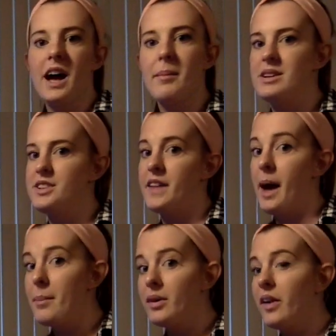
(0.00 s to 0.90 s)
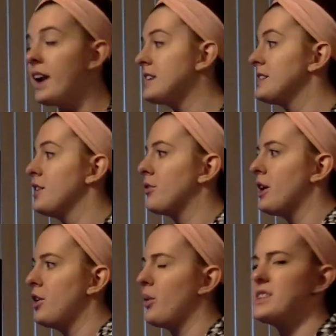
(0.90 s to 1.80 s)
I mentioned the epiglottis, the
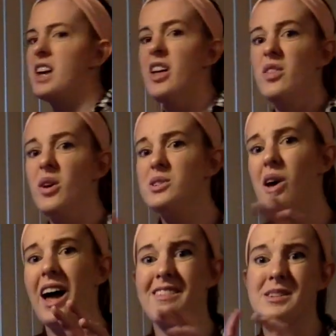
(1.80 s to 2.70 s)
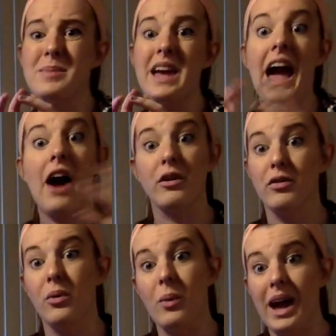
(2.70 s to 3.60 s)
arytenoids, those all have to be out
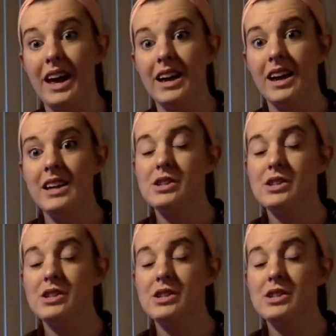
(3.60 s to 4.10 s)
of the way.